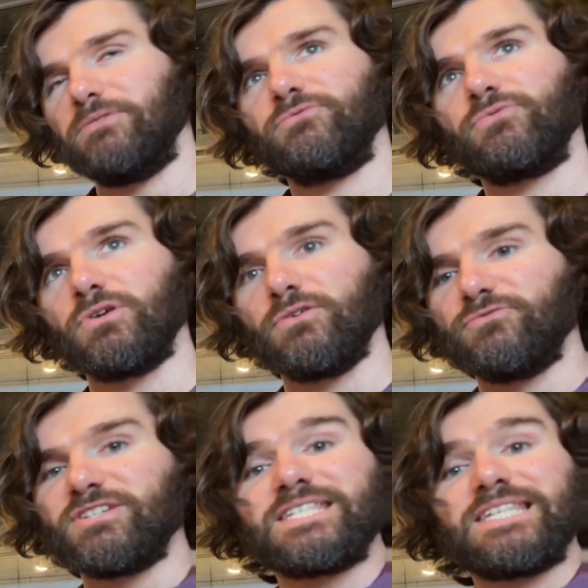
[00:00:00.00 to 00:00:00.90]
for
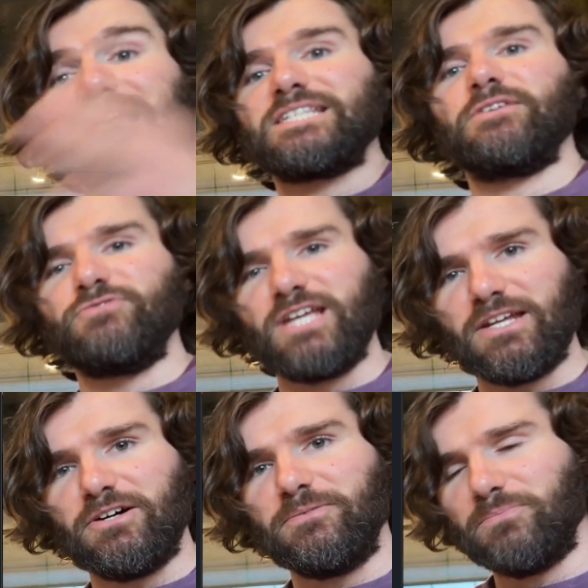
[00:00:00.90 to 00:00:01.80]
sets of
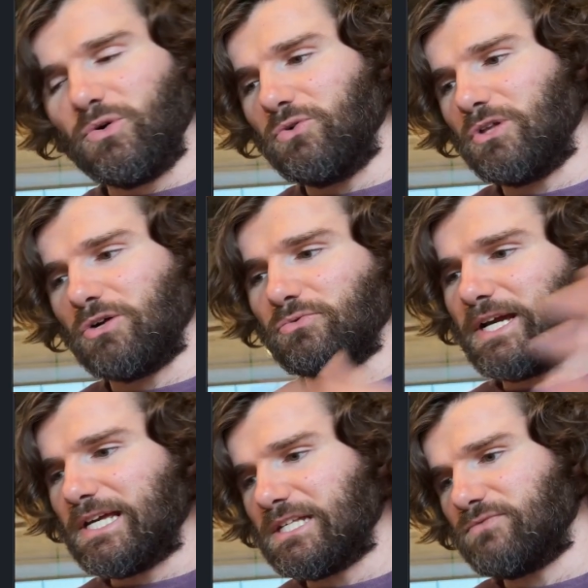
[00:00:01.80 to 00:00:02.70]
data, whole
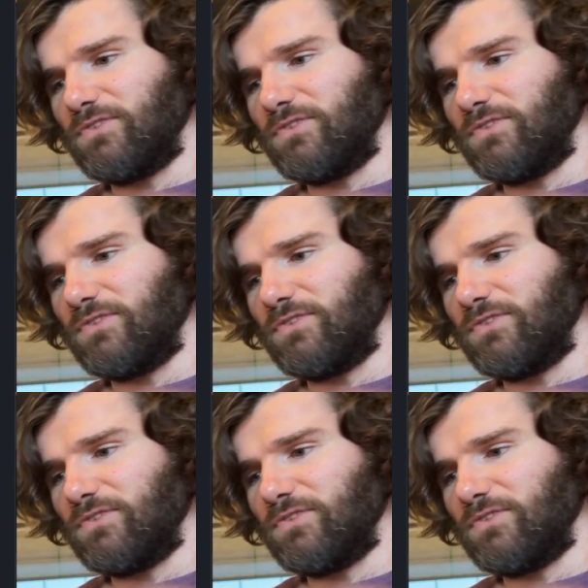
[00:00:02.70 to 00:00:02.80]
arrays,